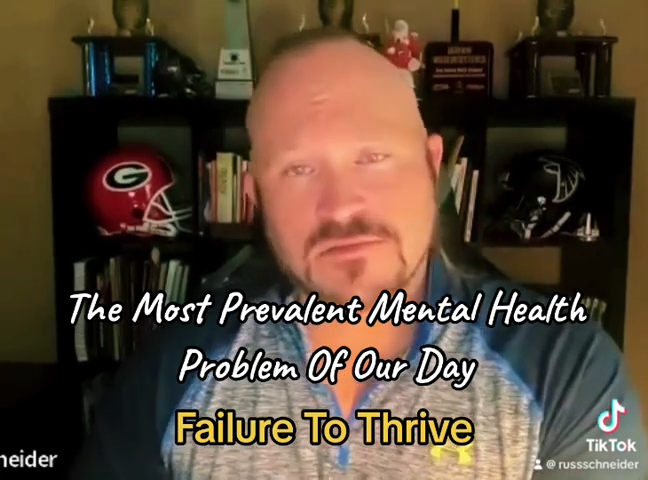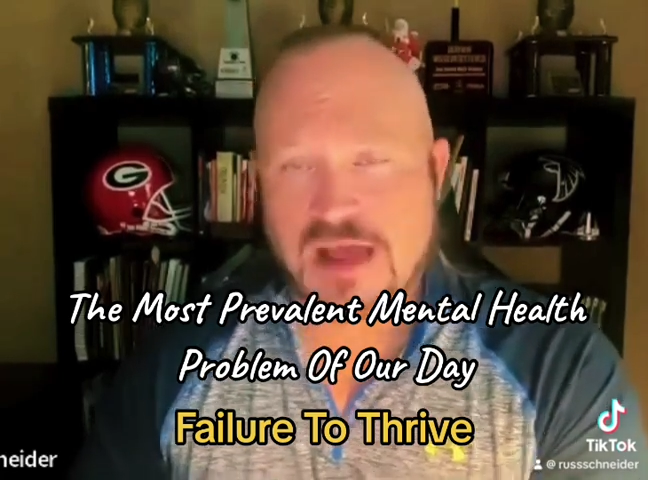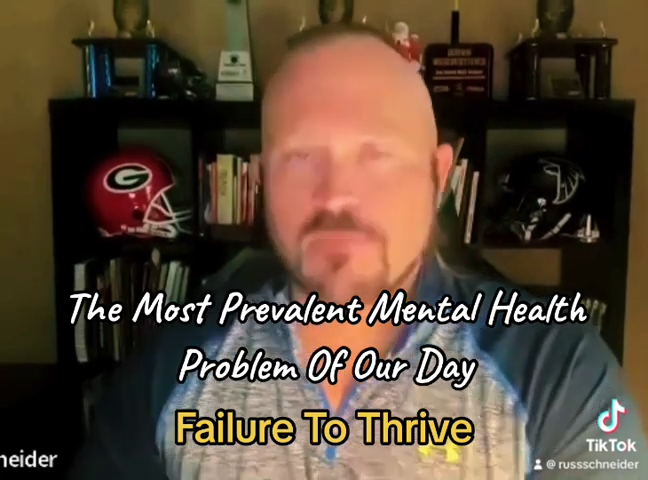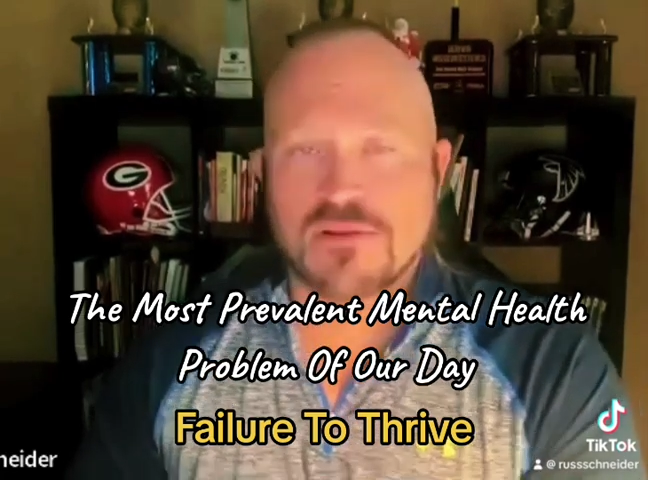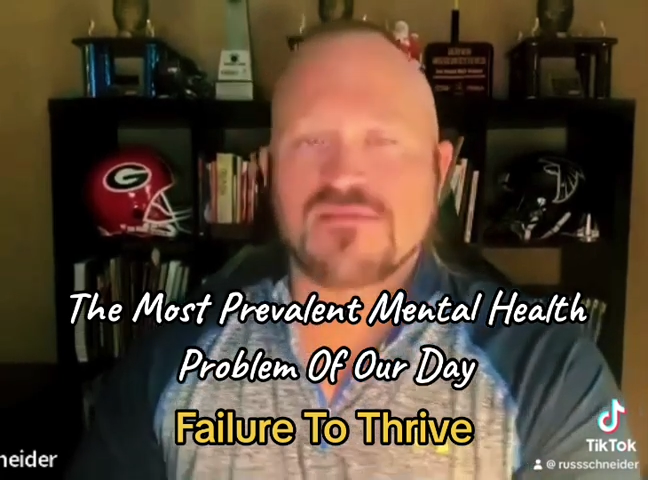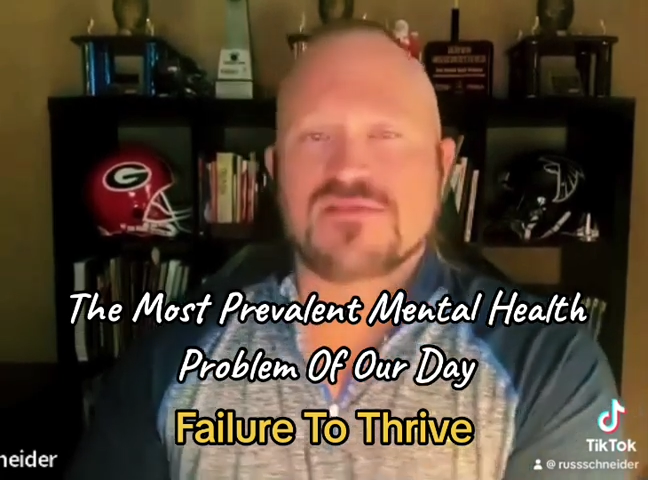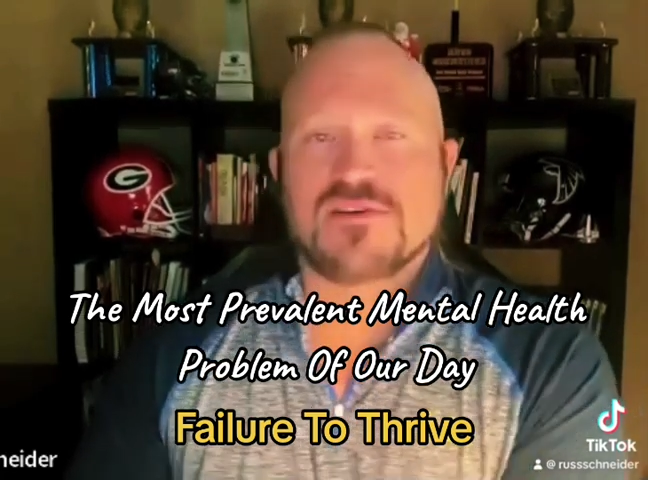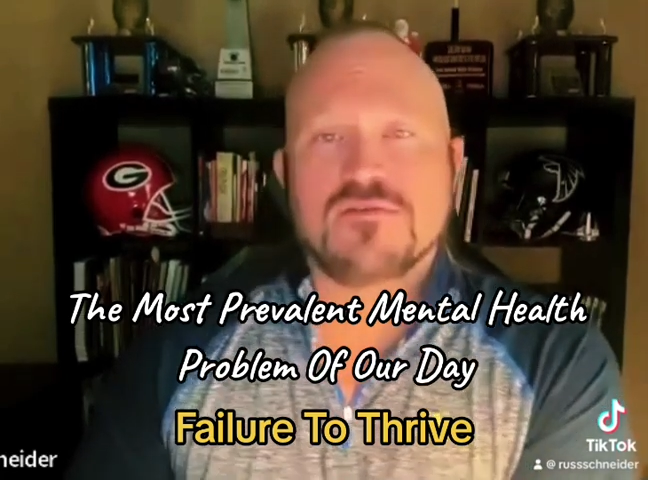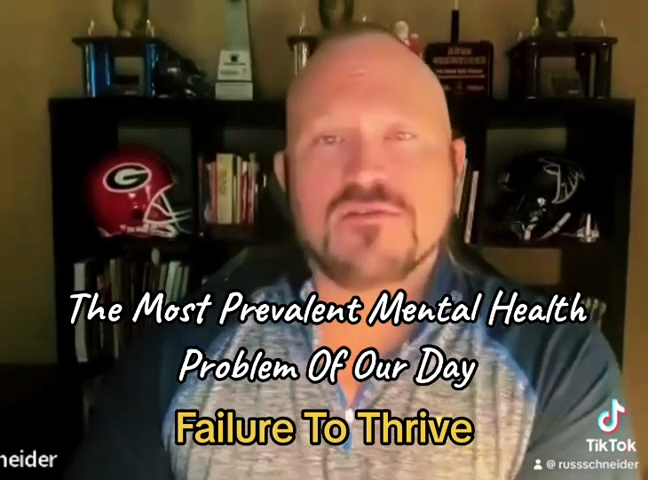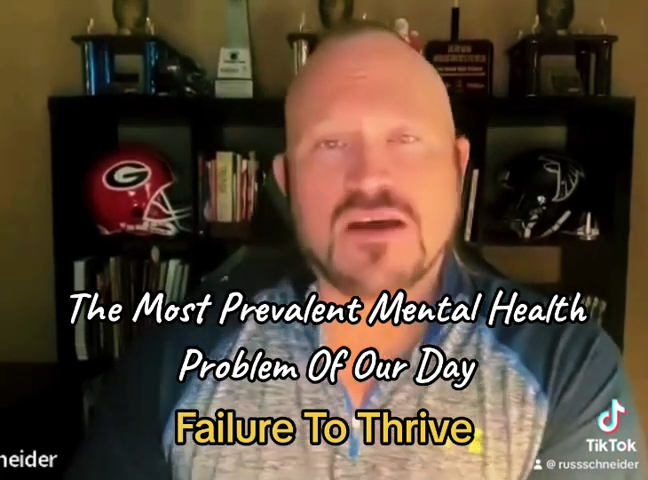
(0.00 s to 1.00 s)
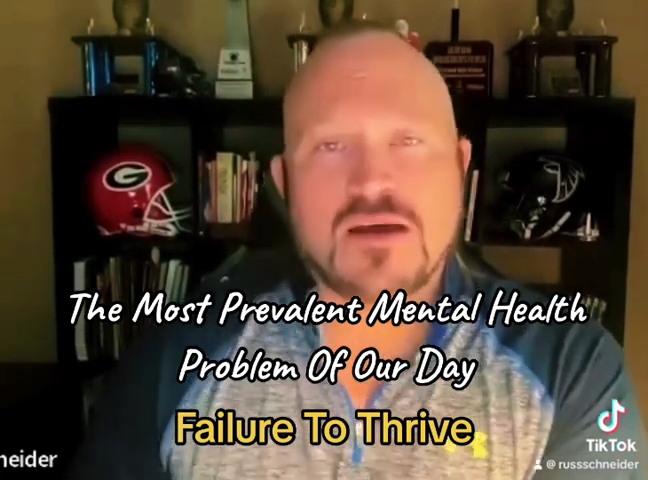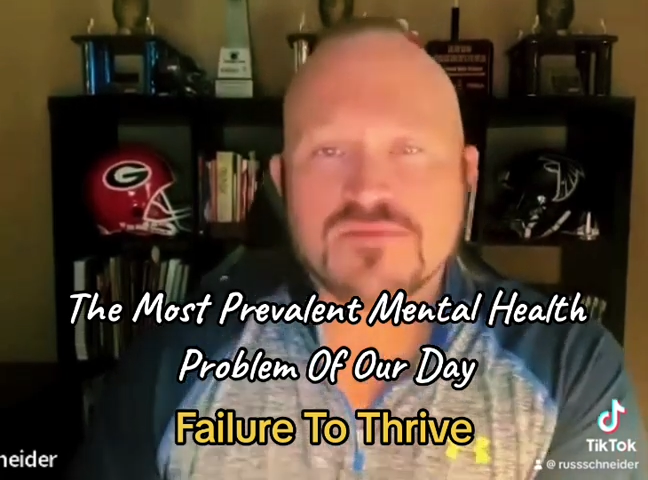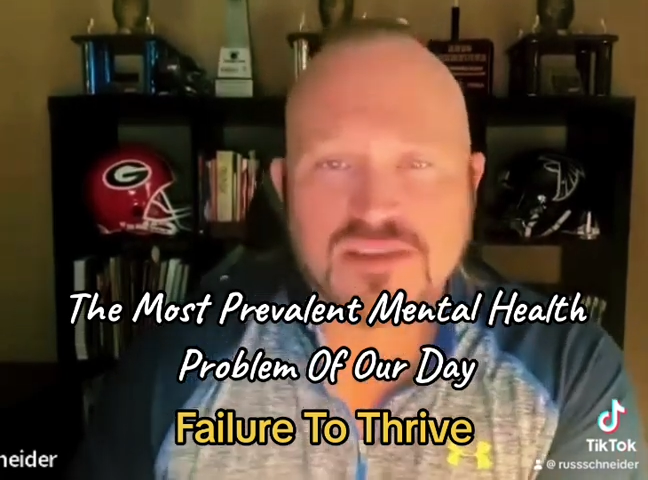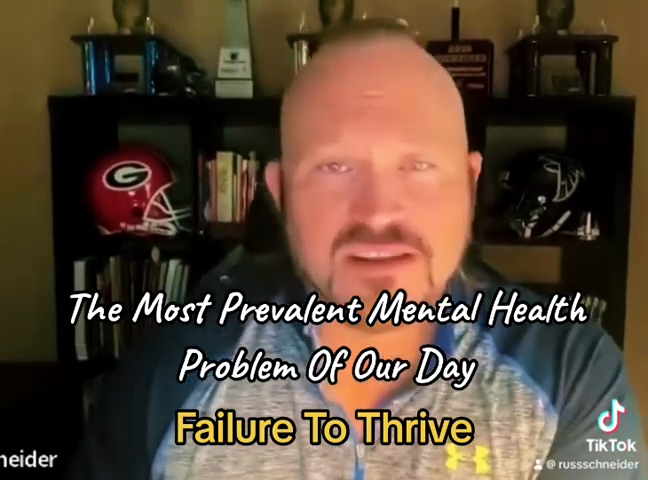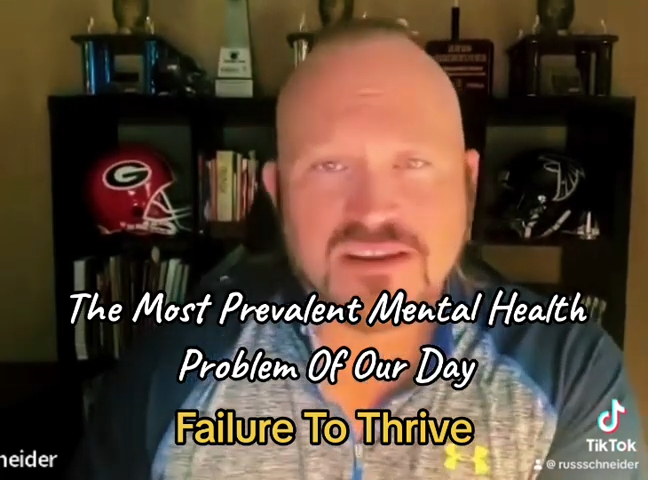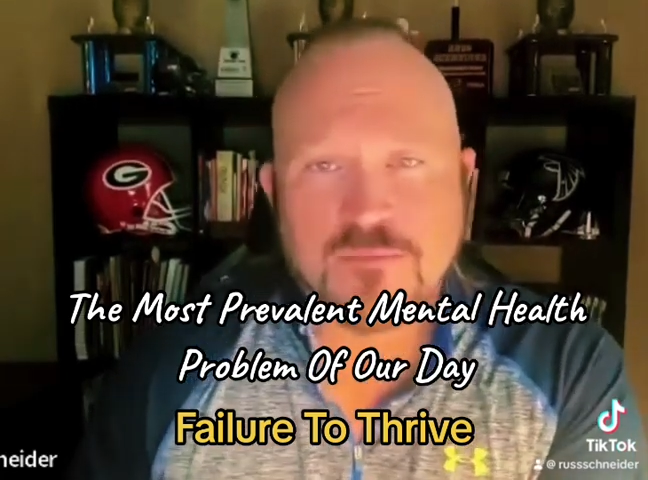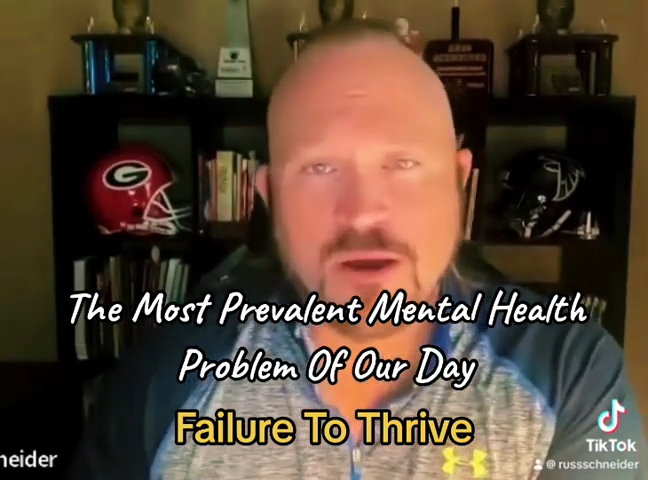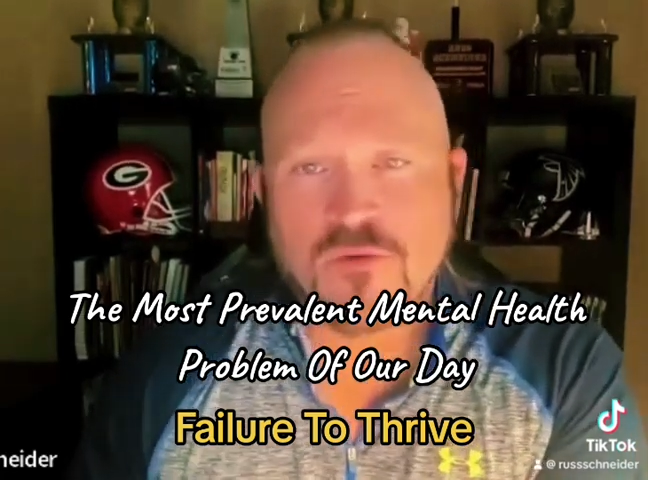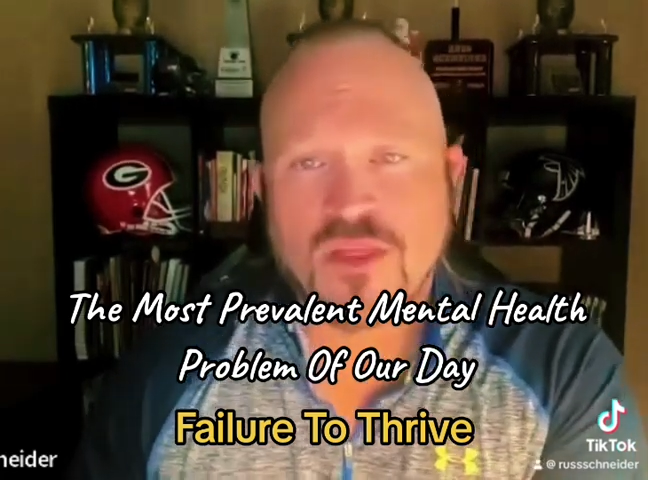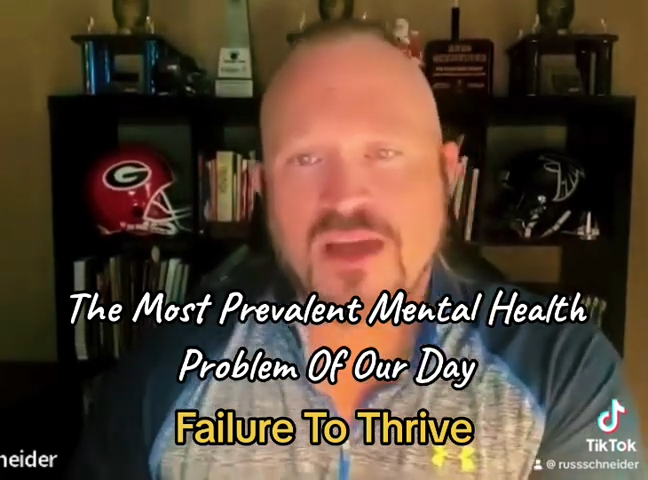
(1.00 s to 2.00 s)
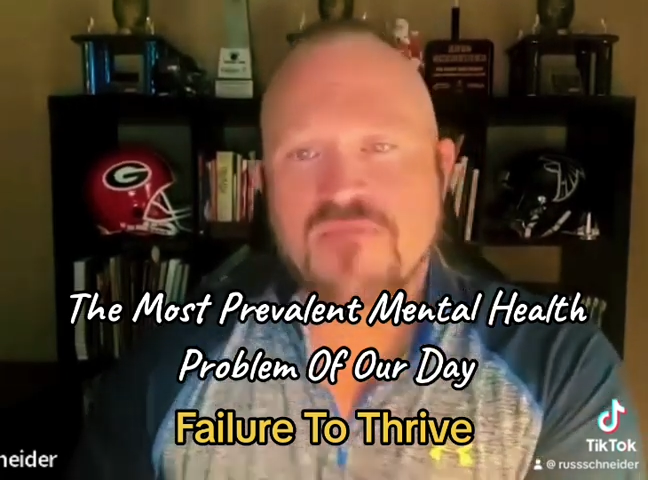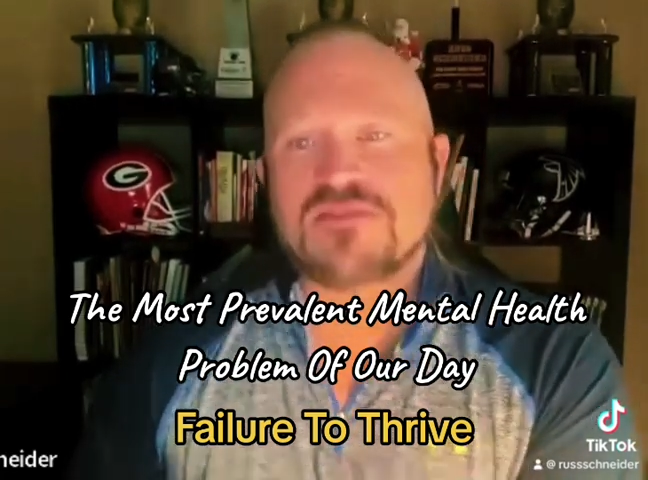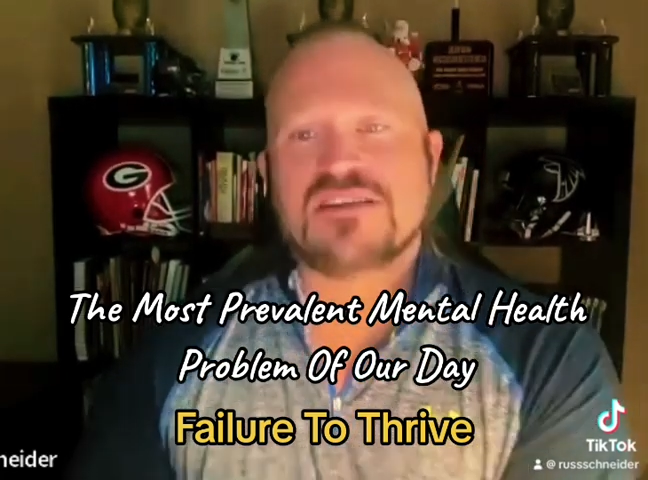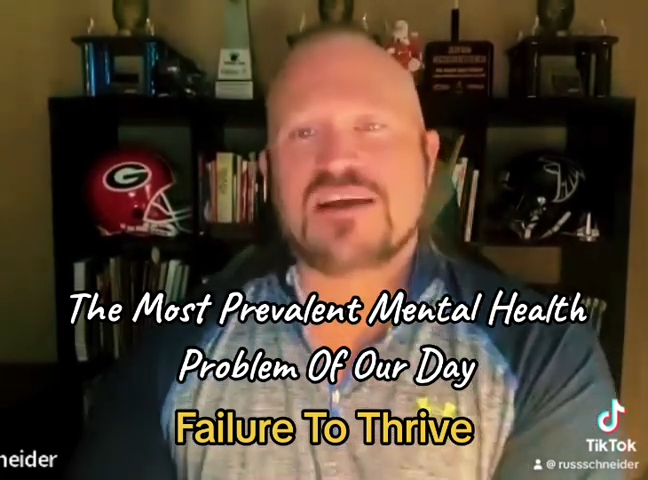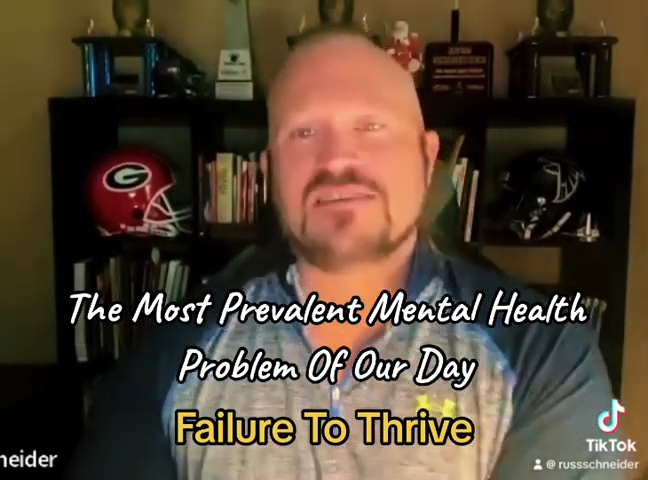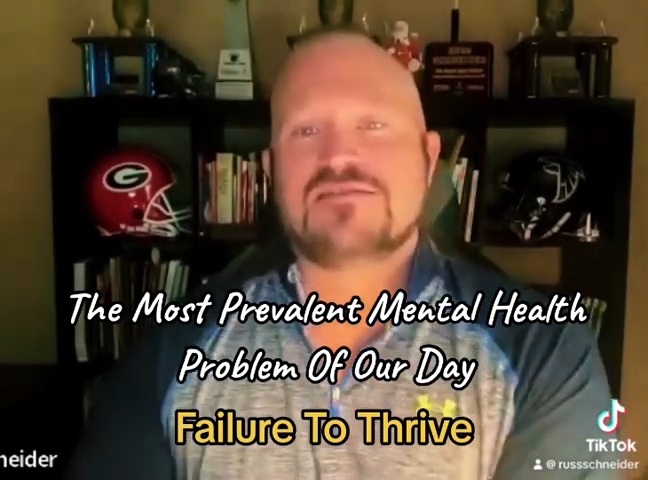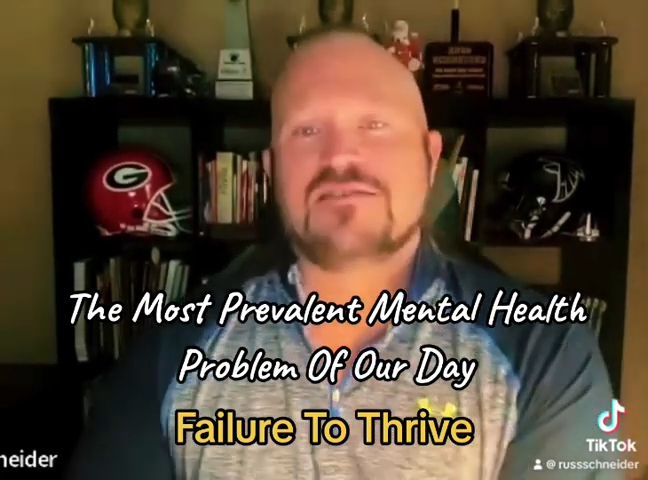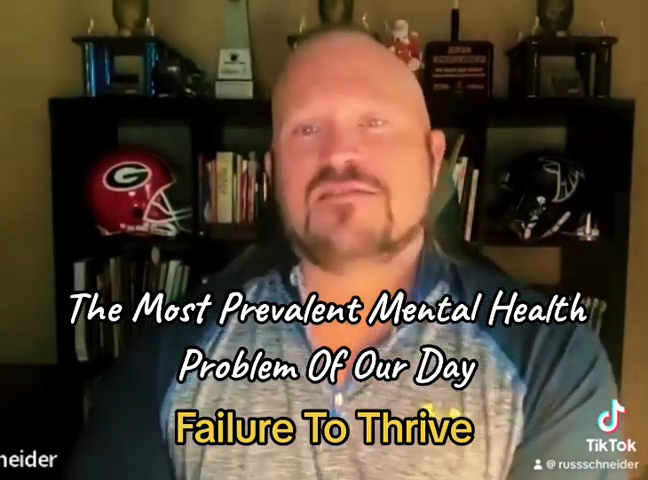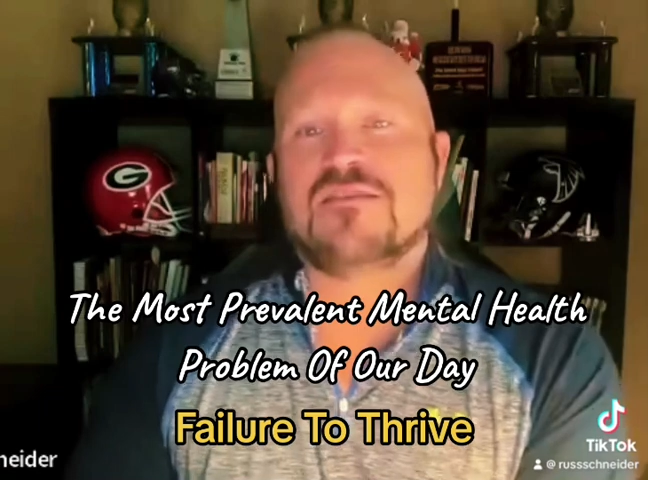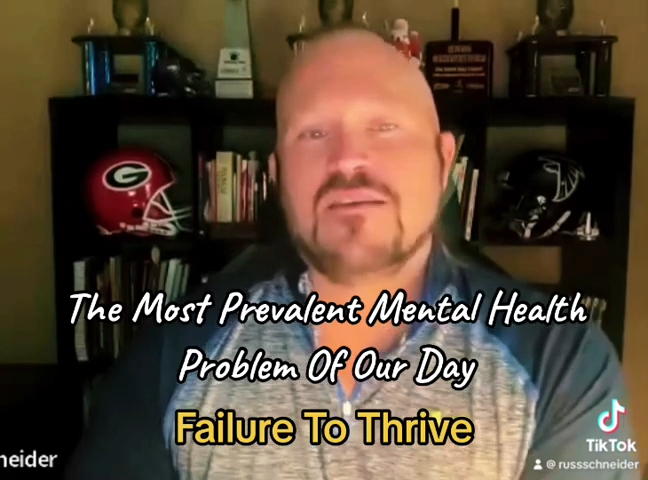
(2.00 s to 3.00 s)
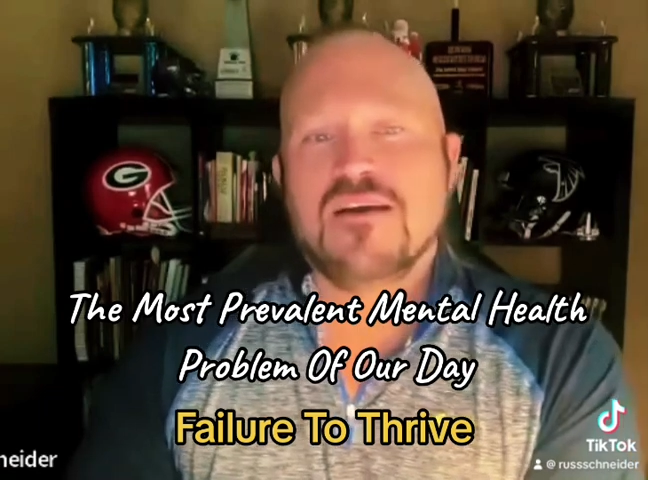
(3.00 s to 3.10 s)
I believe so. I'm seeing it in my own life this last year.